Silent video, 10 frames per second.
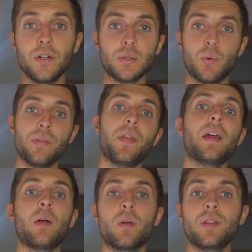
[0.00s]
is one thing
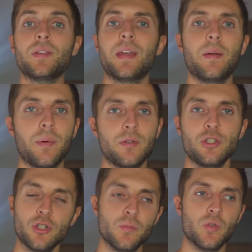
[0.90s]
I wanted to say about
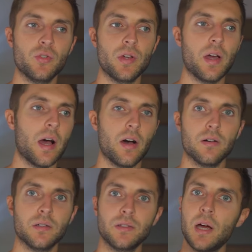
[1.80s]
Schönbrunn
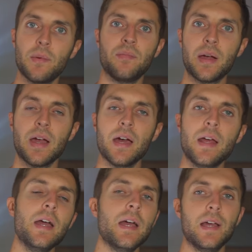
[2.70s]
on top of my
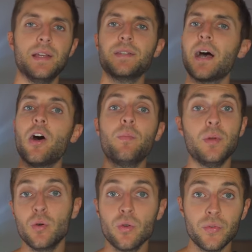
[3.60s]
head is how
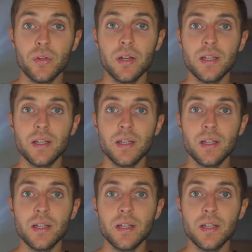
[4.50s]
beautiful it